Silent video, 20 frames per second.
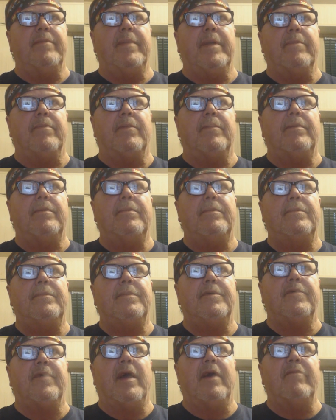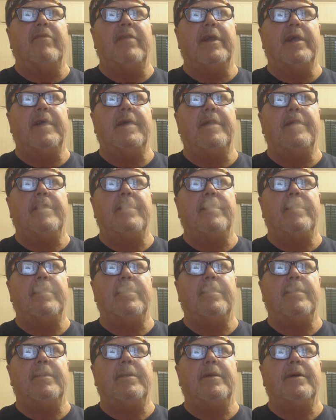People. 70.
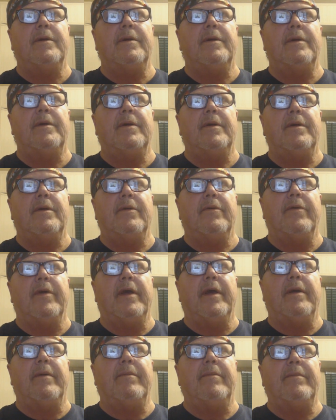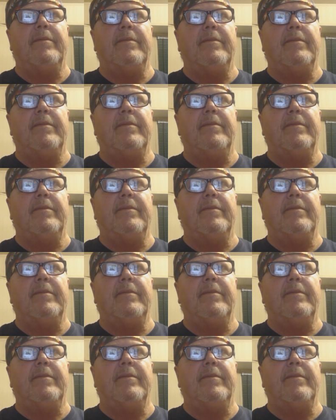See it?